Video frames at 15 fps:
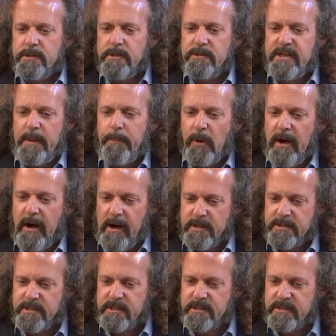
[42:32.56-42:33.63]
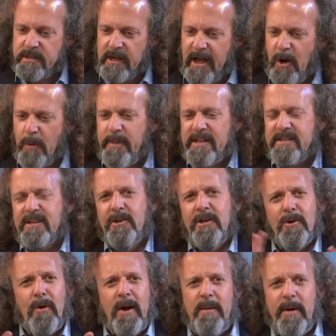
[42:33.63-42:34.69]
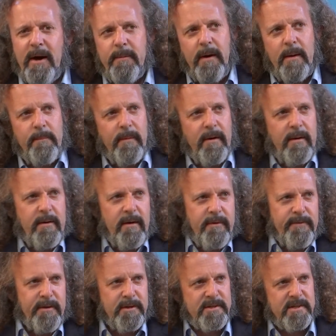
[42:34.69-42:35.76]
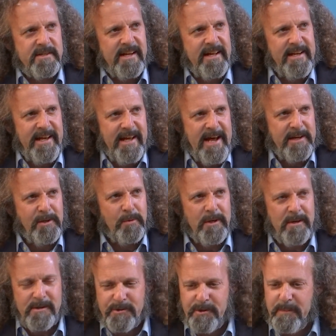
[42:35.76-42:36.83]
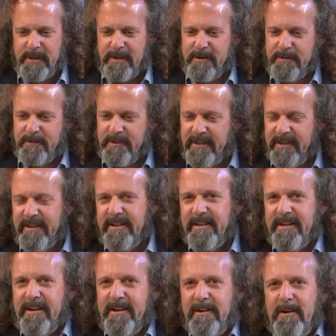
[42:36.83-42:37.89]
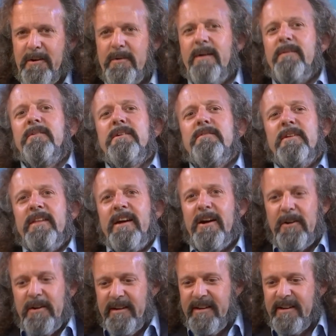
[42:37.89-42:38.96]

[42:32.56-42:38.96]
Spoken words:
Deborah asks, I hope that's clear, Graham. I feel it's a slightly inadequate answer, but I'll leave it there.